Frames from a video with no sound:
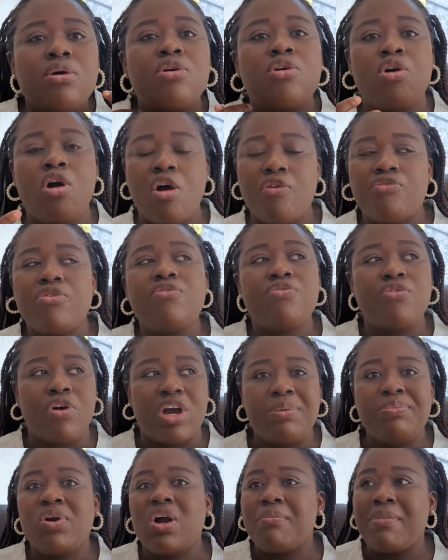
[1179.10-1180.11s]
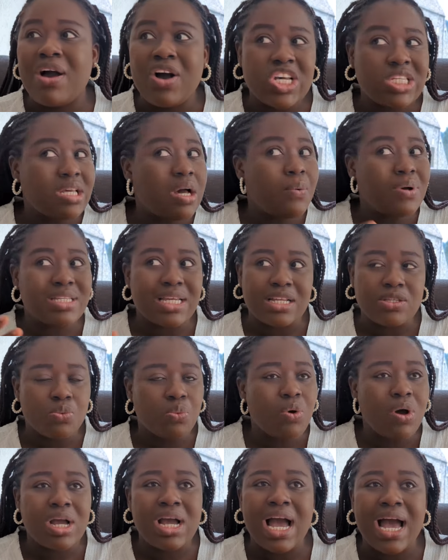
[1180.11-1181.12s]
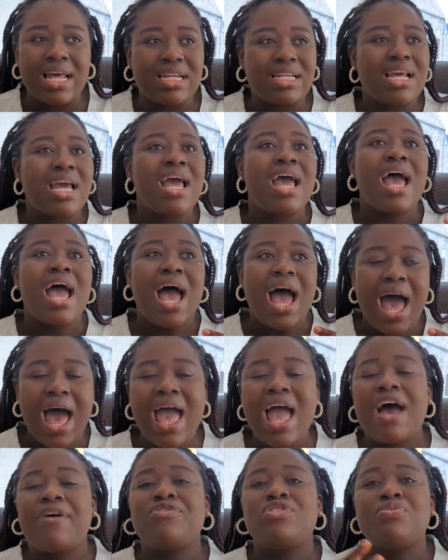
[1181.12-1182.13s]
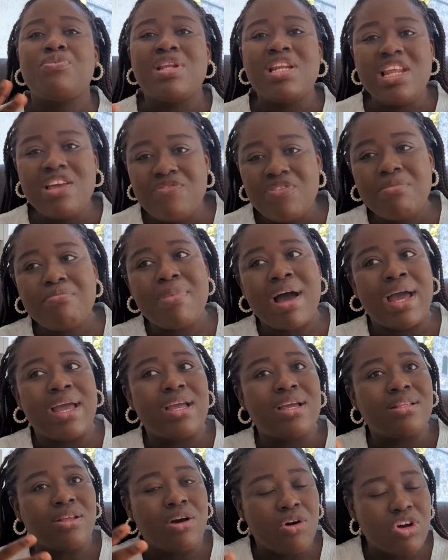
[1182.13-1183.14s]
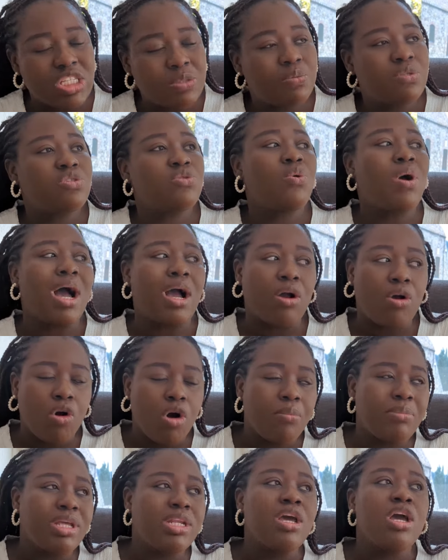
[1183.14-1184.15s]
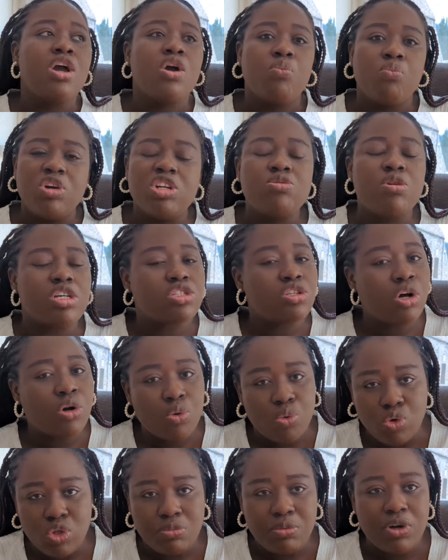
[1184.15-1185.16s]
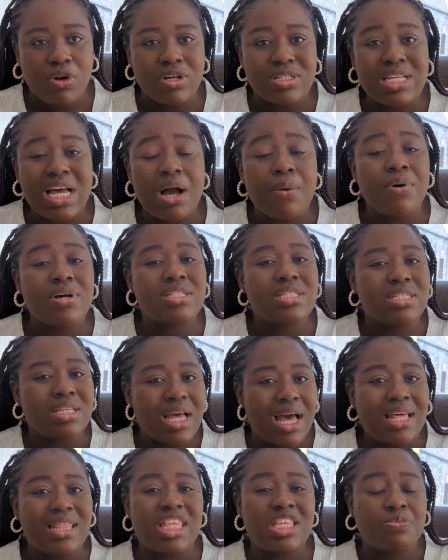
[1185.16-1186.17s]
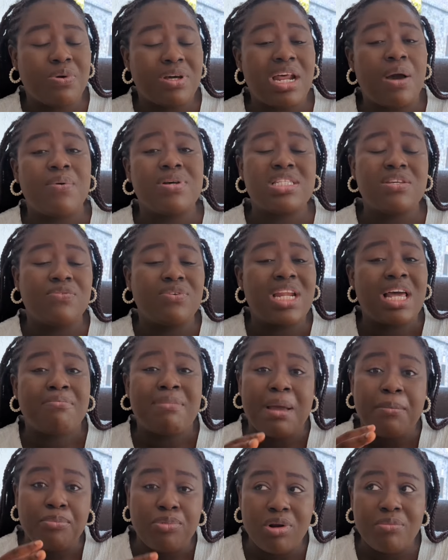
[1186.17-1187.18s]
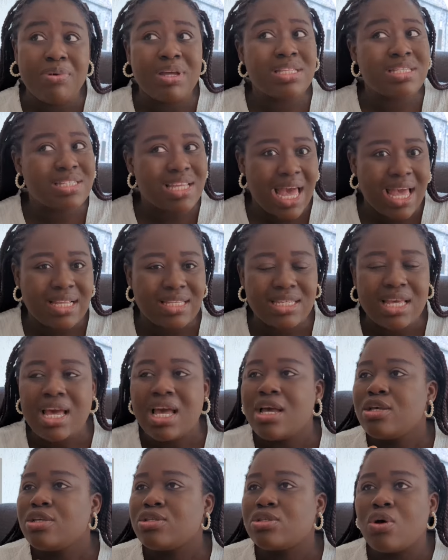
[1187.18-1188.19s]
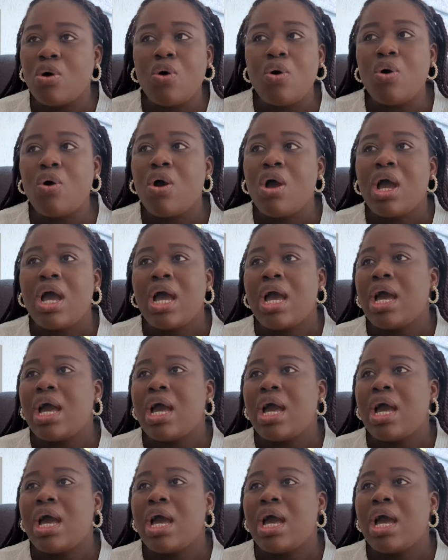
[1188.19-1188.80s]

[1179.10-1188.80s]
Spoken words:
covering for it, because my husband was at work and I have to be leaving the hospital and coming, which was not good, because at this point I was even at my probate site. So